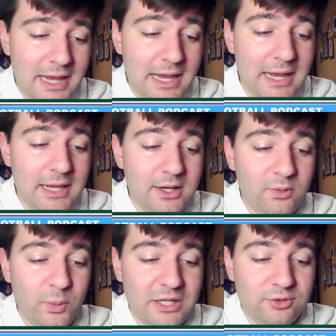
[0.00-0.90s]
in
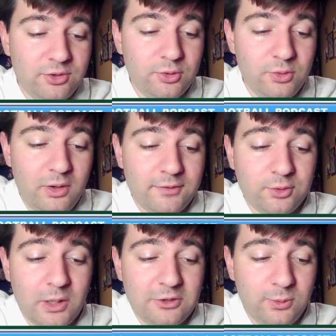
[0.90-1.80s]
week two of the
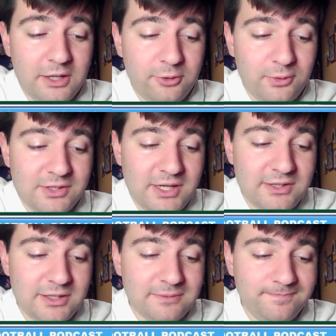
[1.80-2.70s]
2023
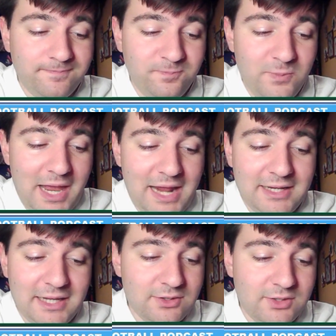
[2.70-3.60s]
season
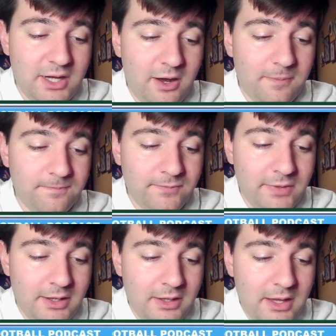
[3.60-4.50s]
ending his year,
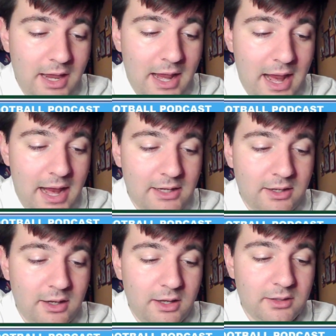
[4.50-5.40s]
and
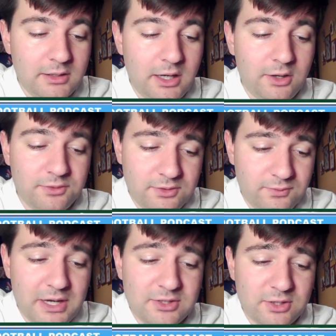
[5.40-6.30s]
uh, you know
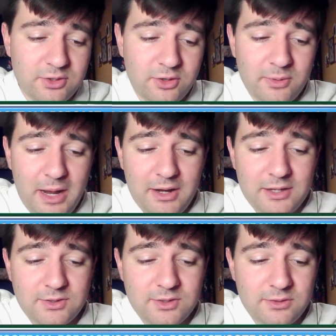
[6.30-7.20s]
raised concern about
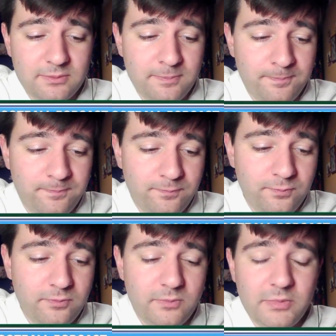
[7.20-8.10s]
his,
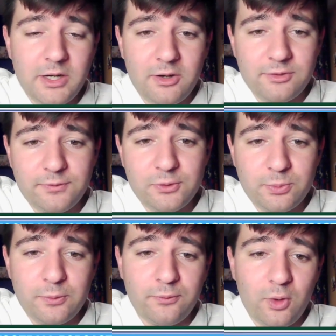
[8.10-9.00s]
you know, his future
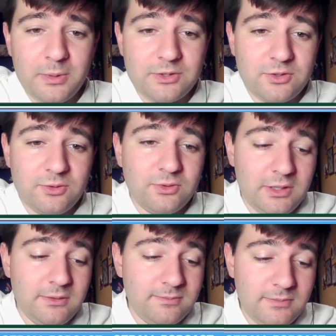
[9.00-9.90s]
performance due
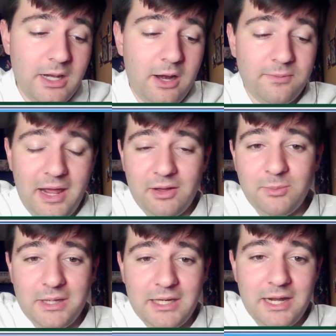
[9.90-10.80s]
to you know now him
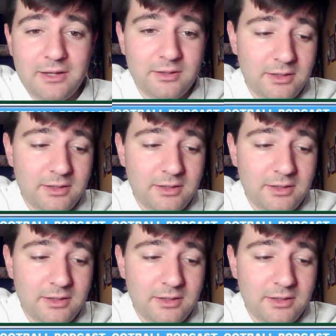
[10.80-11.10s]
being at